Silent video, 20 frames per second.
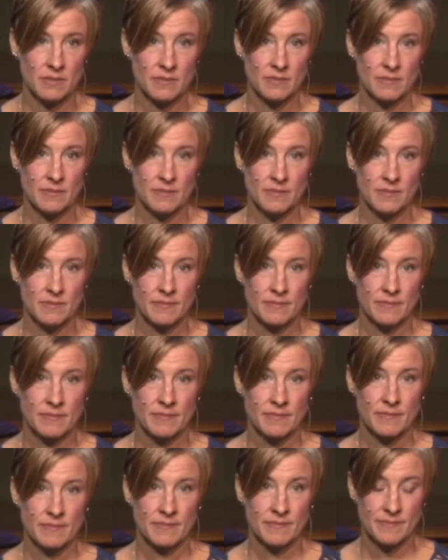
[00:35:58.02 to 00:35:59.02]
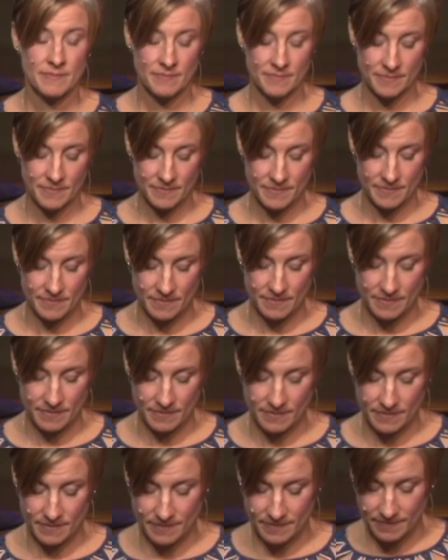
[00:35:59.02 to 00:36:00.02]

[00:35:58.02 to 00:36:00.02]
No one is speaking in this clip.